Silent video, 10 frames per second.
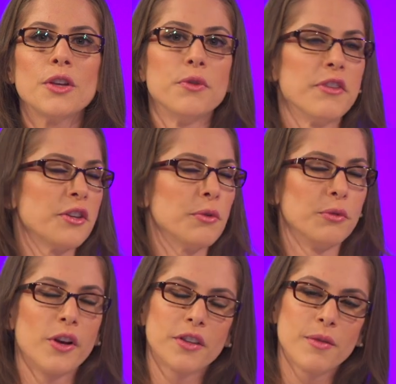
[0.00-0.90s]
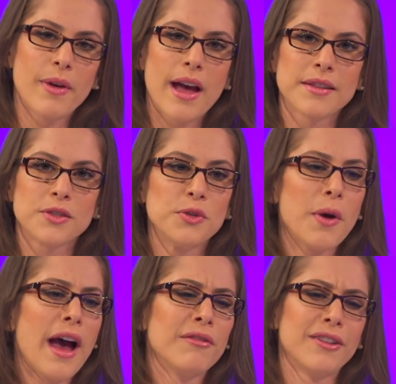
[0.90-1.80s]
you think you look the best, you
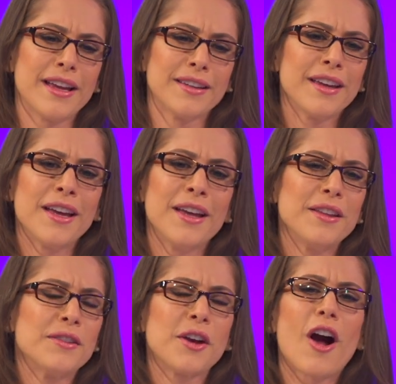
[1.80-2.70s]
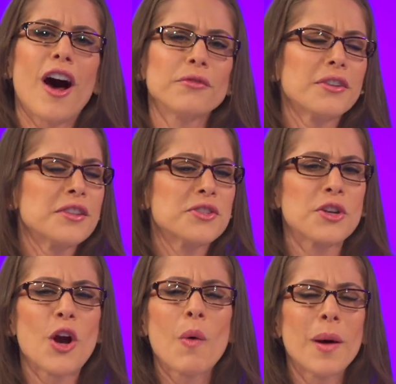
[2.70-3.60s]
have like the confidence to
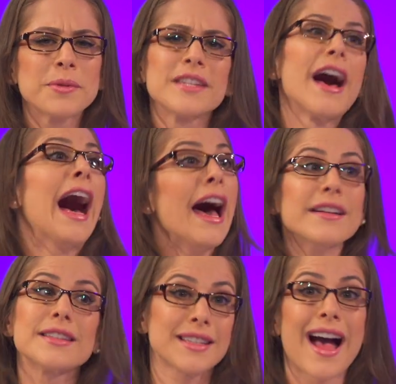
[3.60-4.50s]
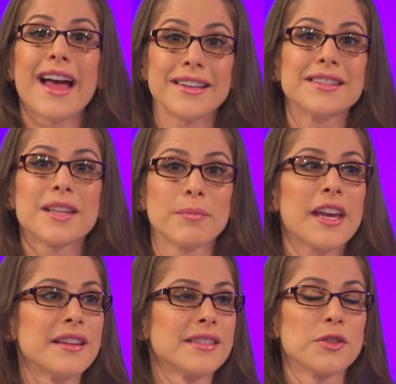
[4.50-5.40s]
go up to the hottest guy in some
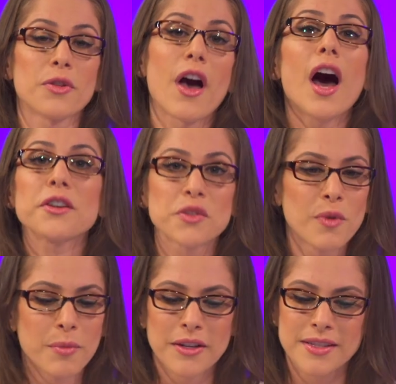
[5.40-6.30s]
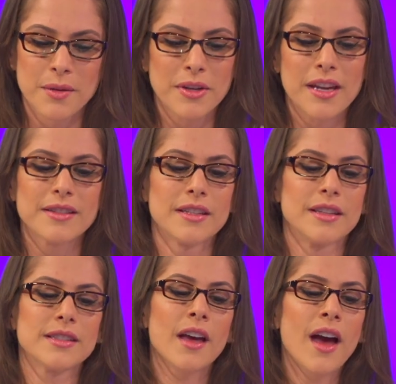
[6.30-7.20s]
cases, or the hottest woman in some
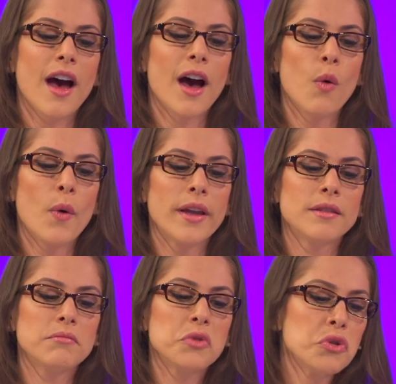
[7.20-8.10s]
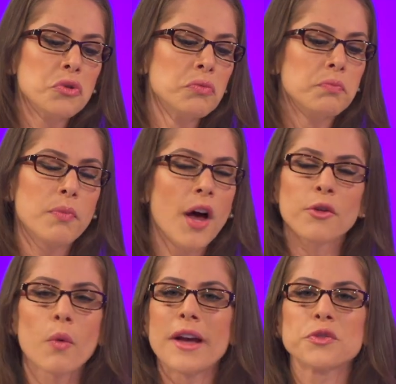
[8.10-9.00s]
cases, when you
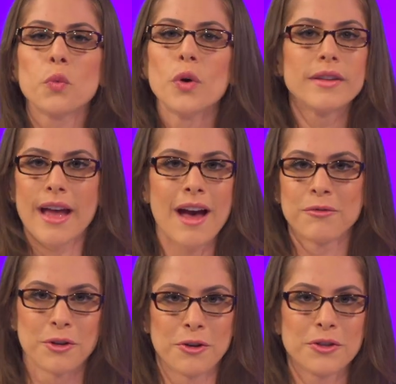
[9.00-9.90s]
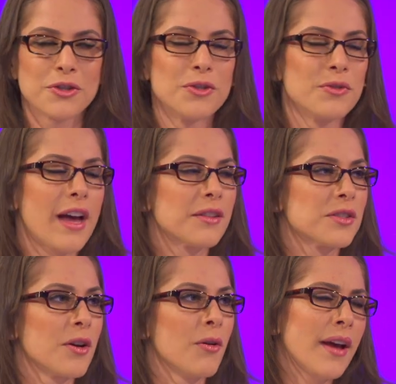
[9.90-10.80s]
otherwise wouldn't have the courage to do that.
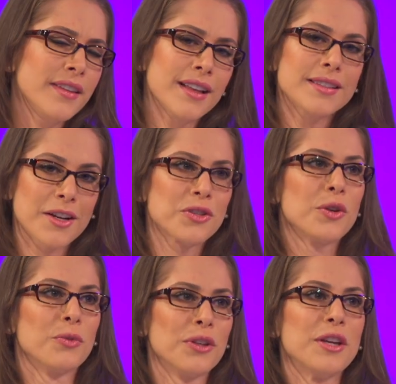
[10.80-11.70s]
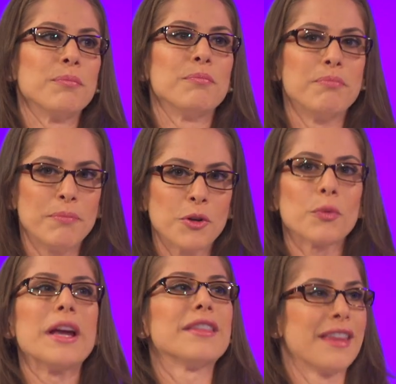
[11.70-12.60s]
So I think that's actually a really
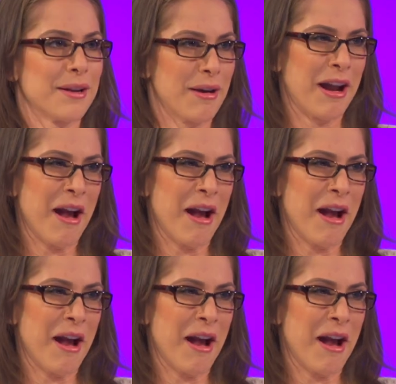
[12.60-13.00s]
great thing about